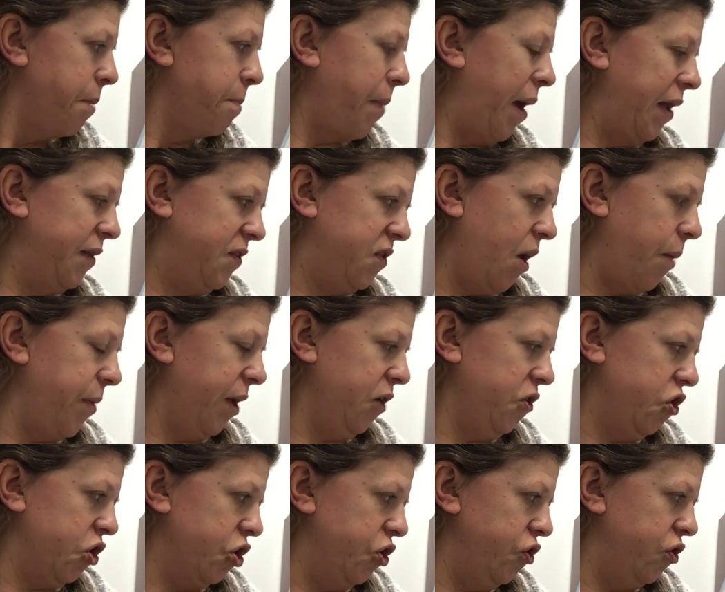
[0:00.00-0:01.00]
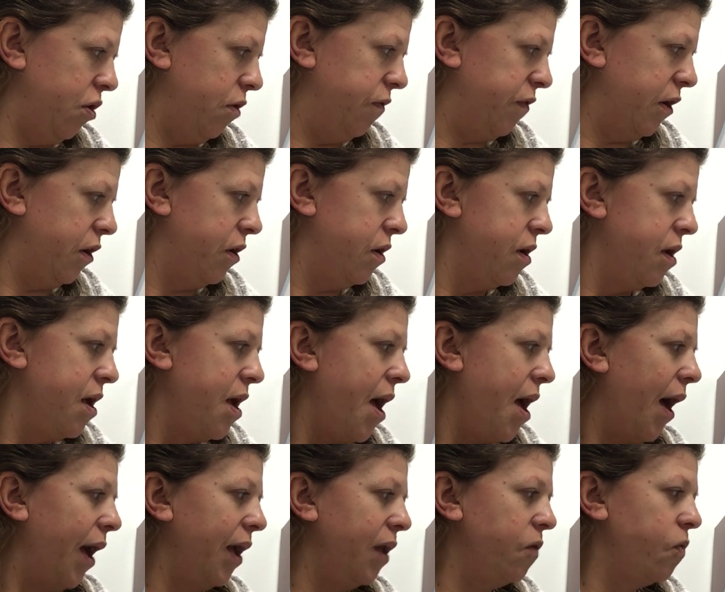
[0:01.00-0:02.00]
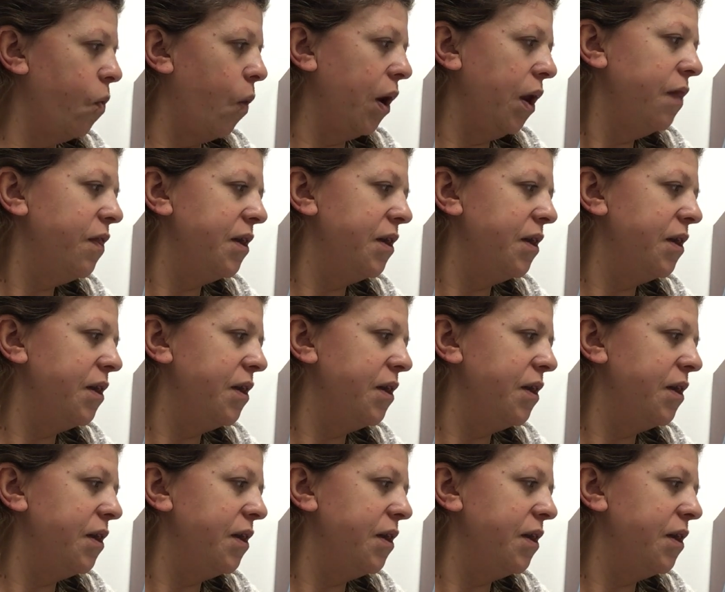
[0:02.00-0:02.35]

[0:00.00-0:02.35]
My stomach turned over. In one